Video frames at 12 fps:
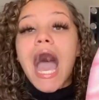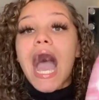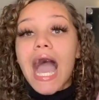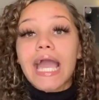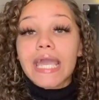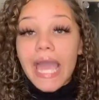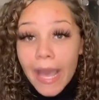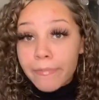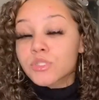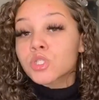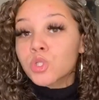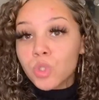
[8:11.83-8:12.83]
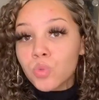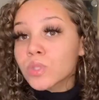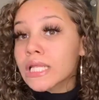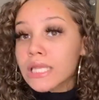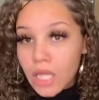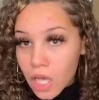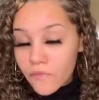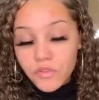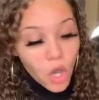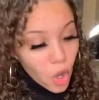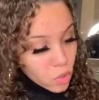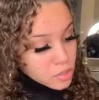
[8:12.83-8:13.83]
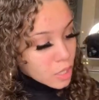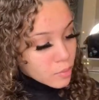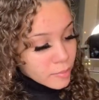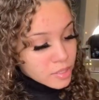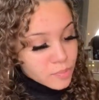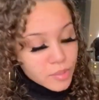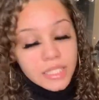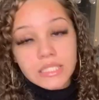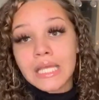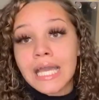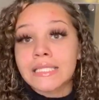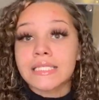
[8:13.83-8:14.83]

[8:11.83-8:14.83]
I absolutely love the Olay Ribbons Plus line.